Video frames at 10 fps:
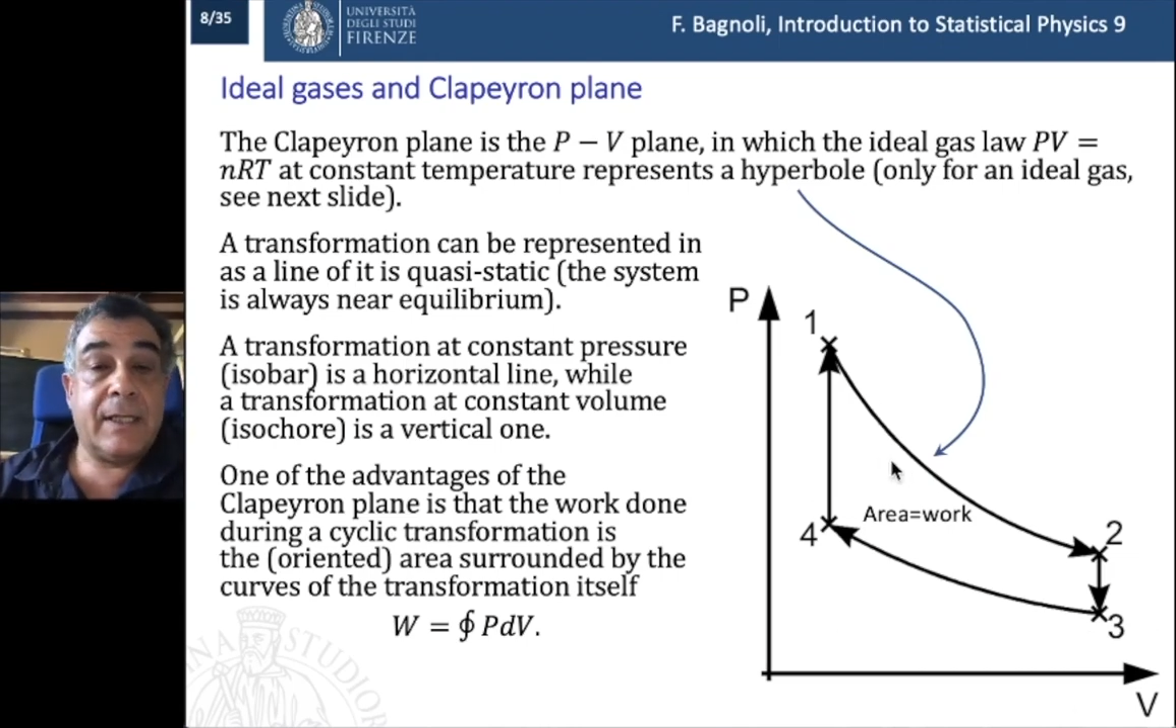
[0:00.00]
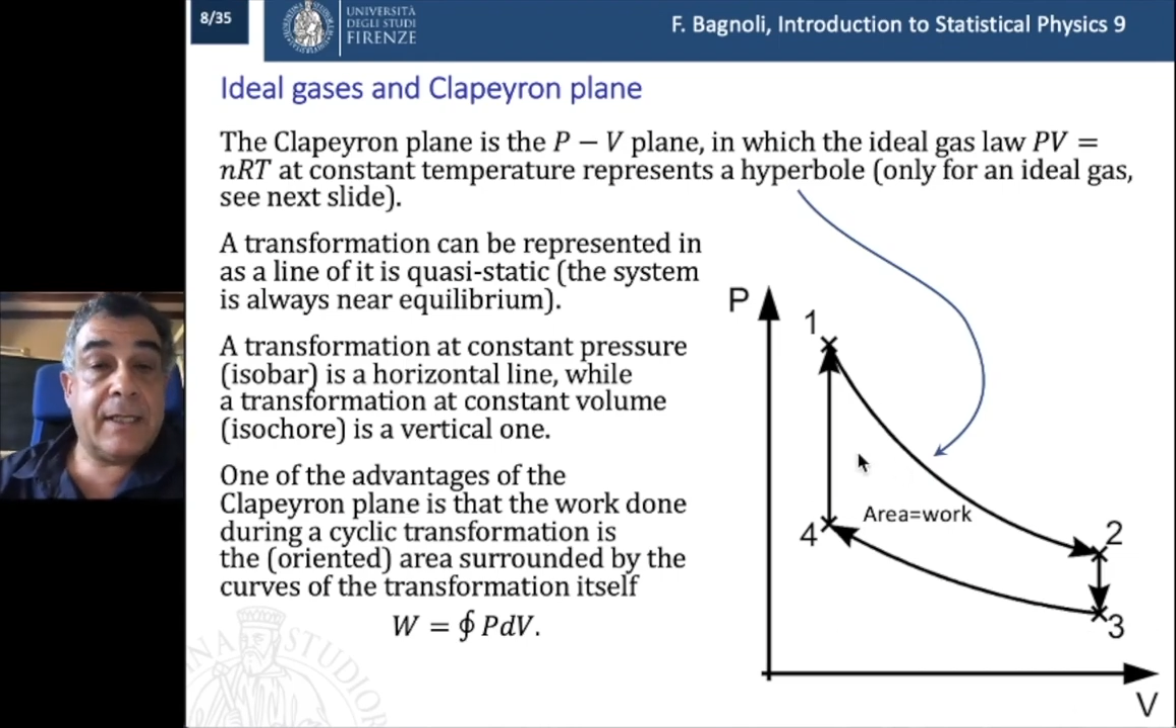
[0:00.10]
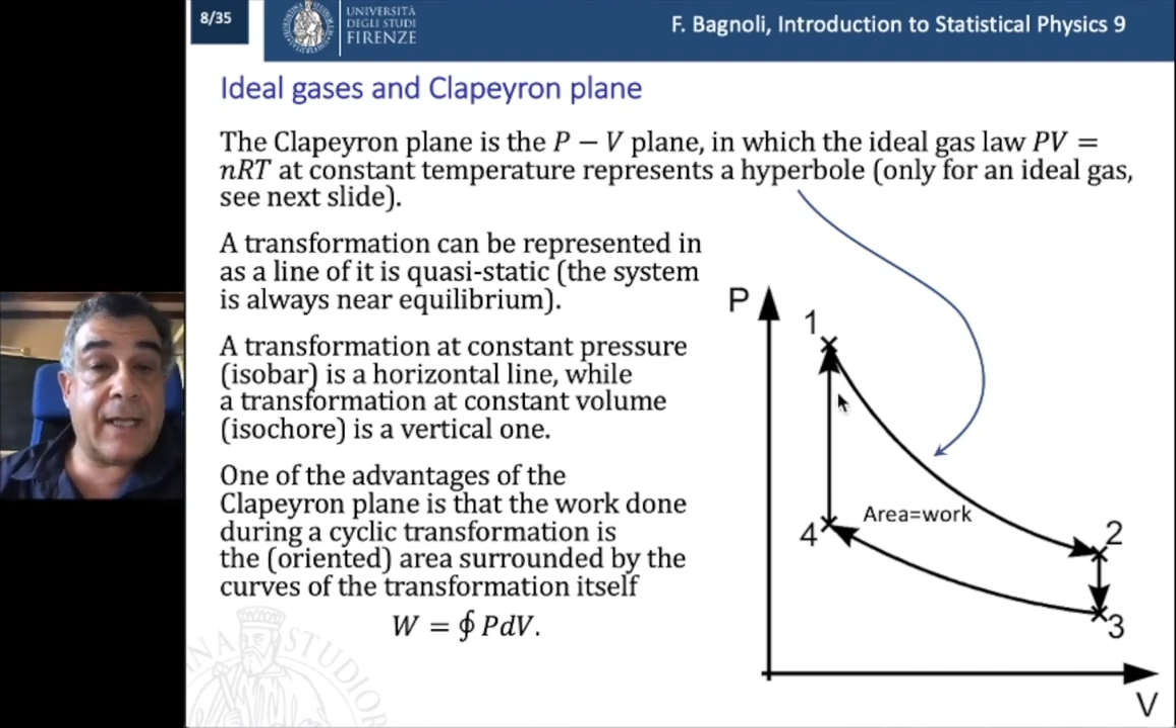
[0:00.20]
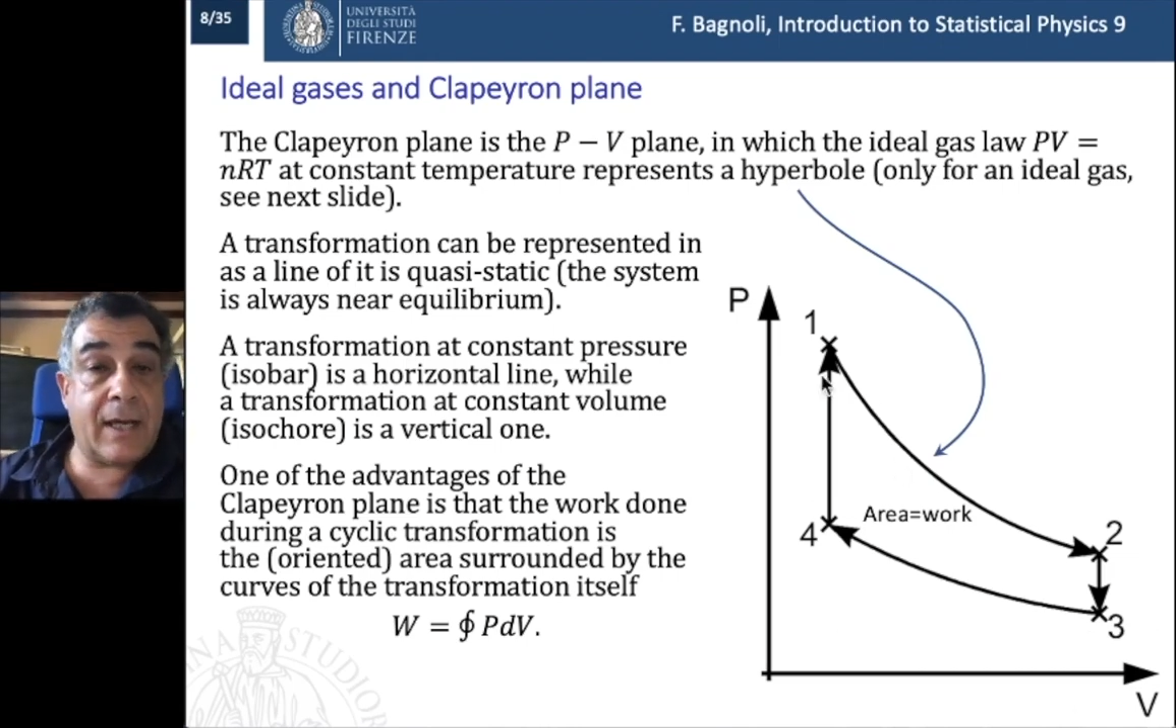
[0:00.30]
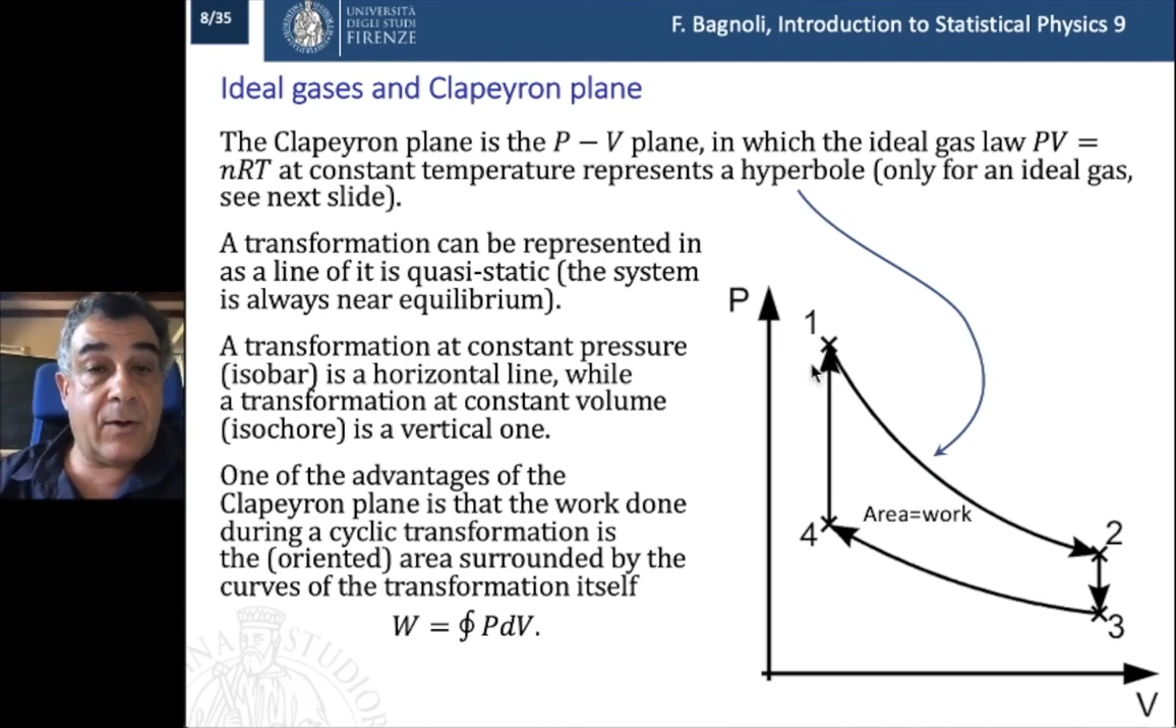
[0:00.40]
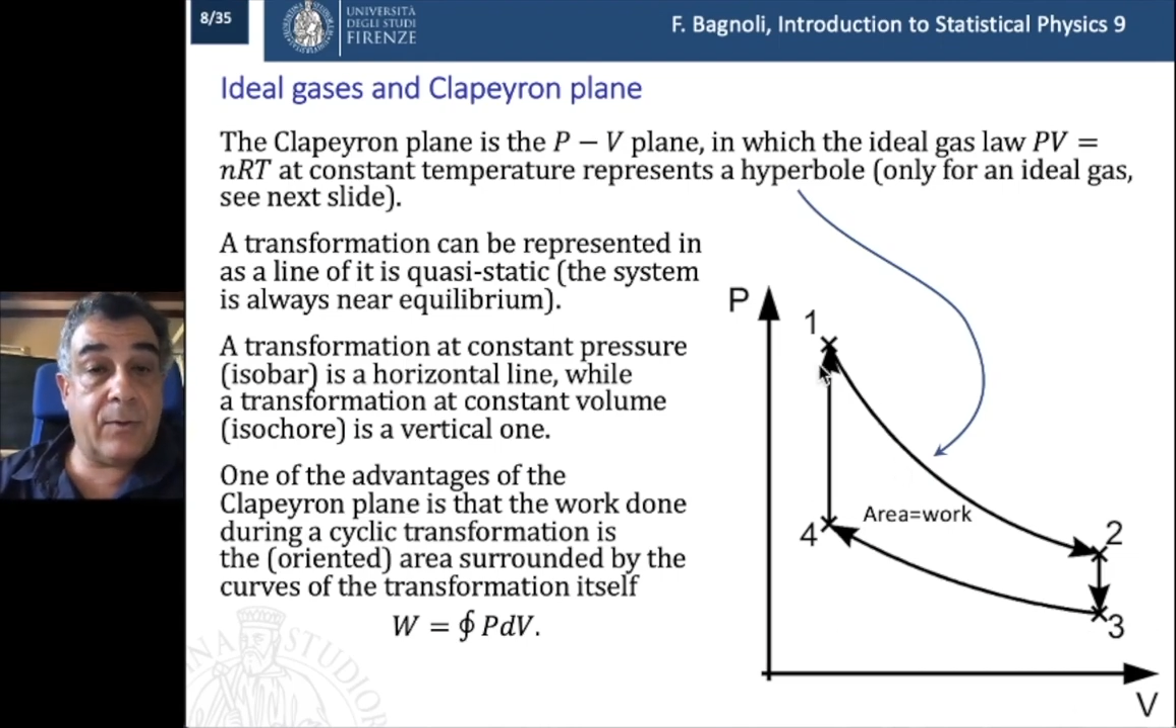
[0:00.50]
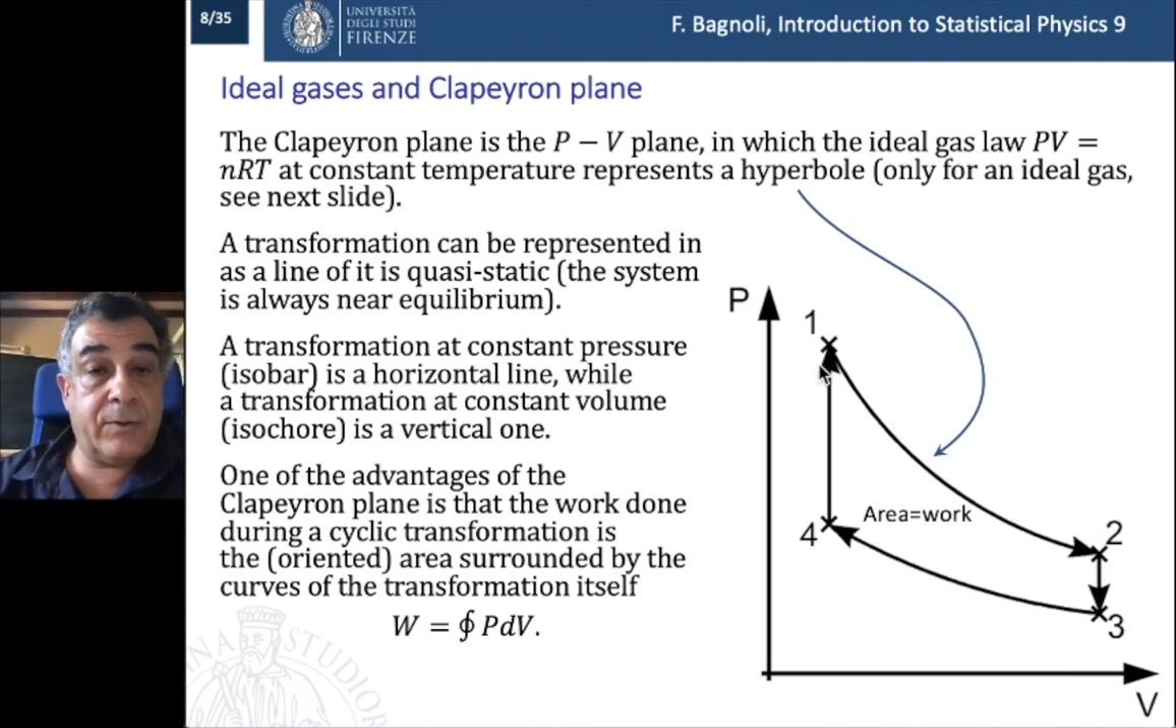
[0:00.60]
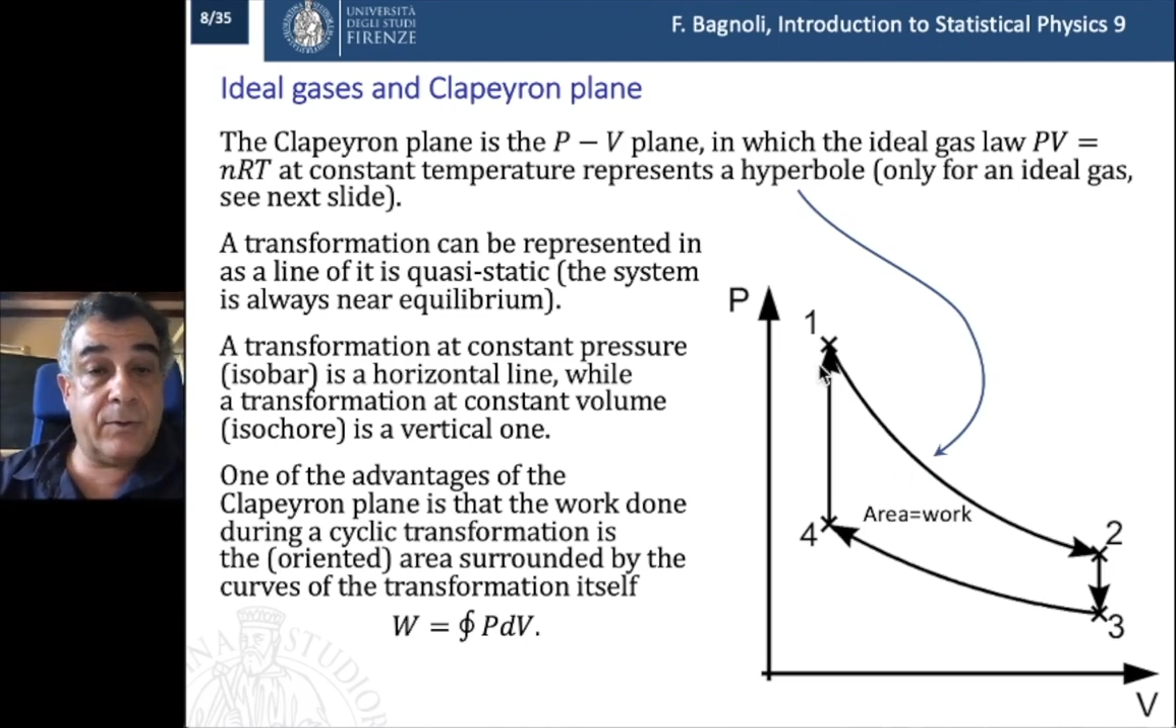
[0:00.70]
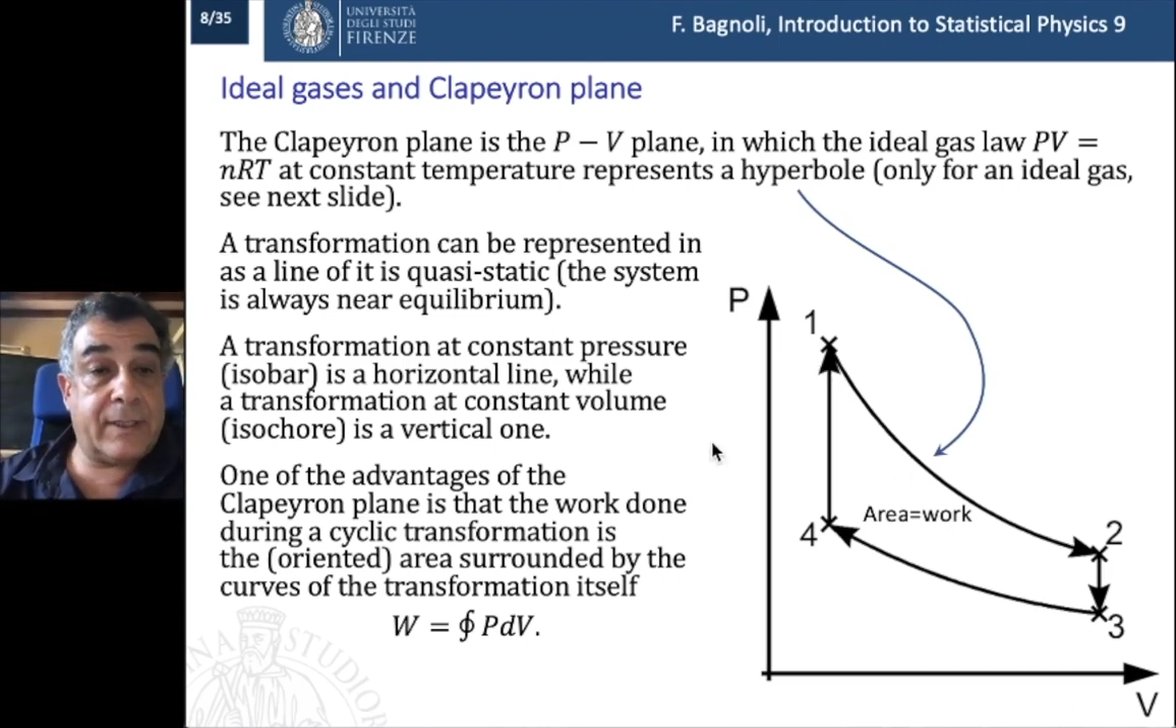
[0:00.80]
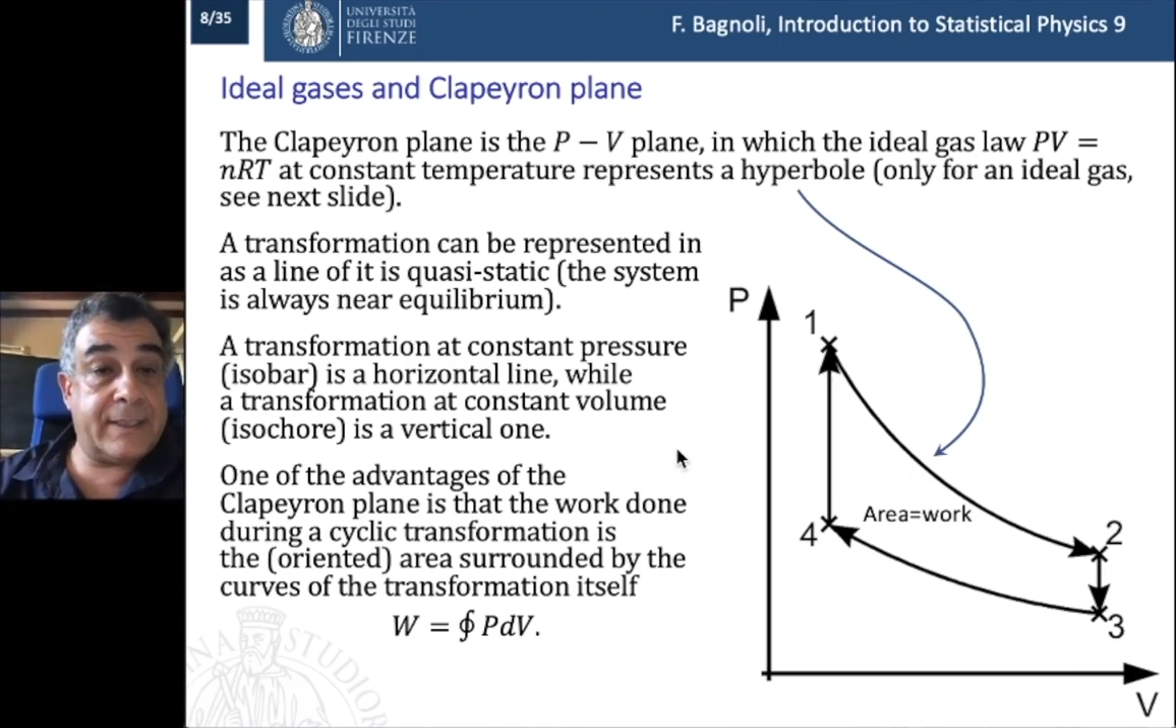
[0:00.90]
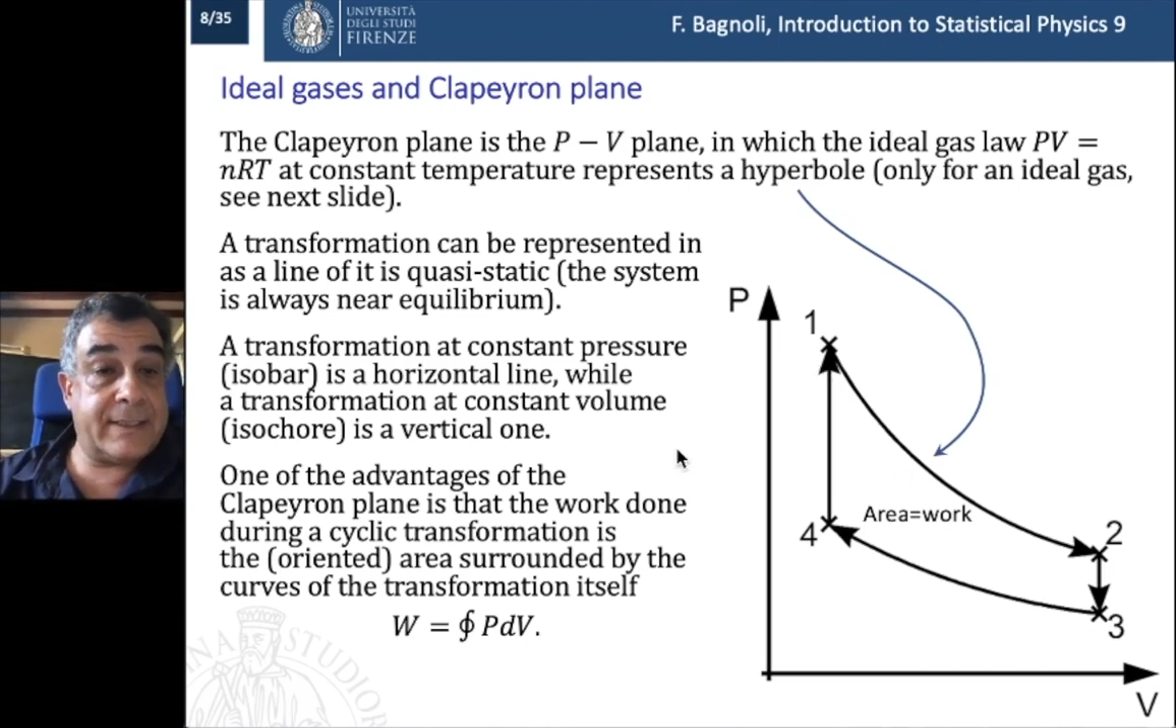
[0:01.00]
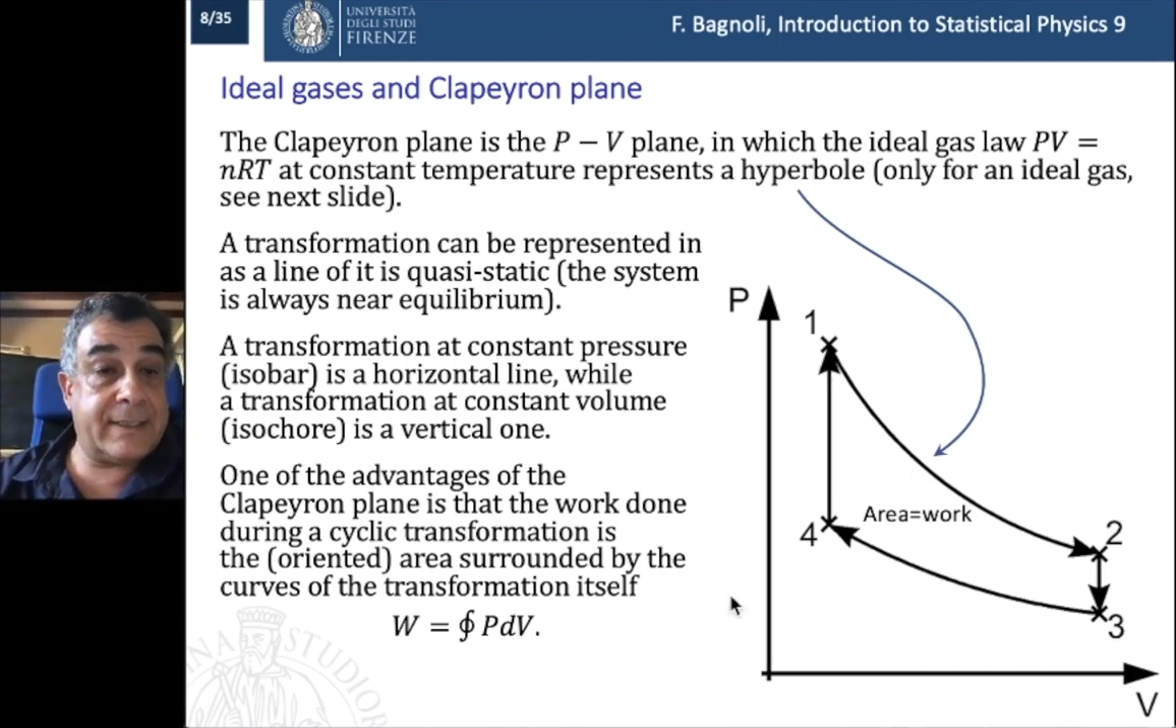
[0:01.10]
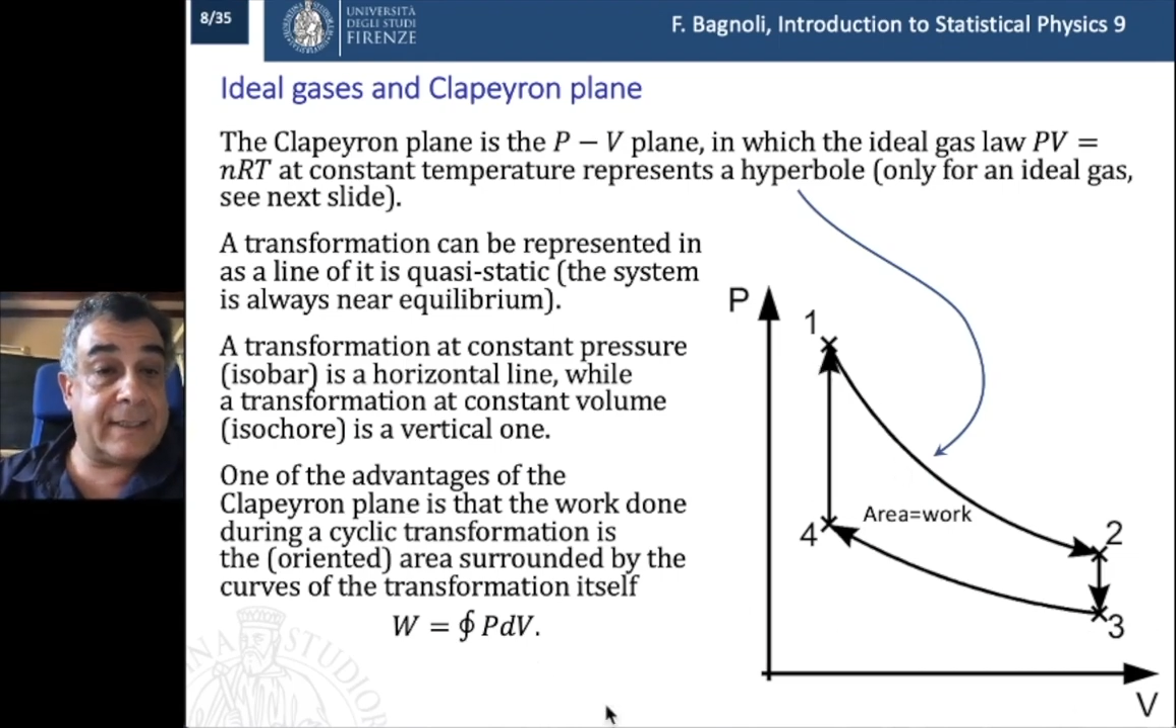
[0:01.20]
Now you can see